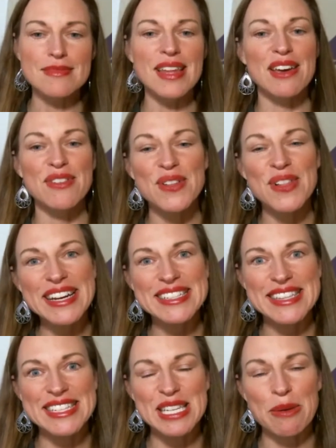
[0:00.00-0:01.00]
If you liked
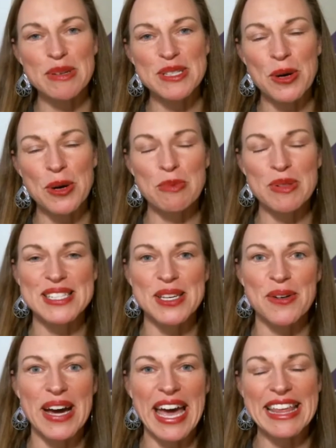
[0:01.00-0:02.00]
this episode, please
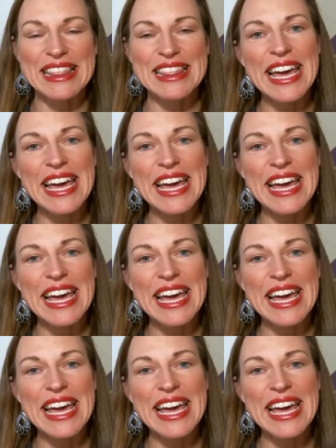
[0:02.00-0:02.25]
go ahead,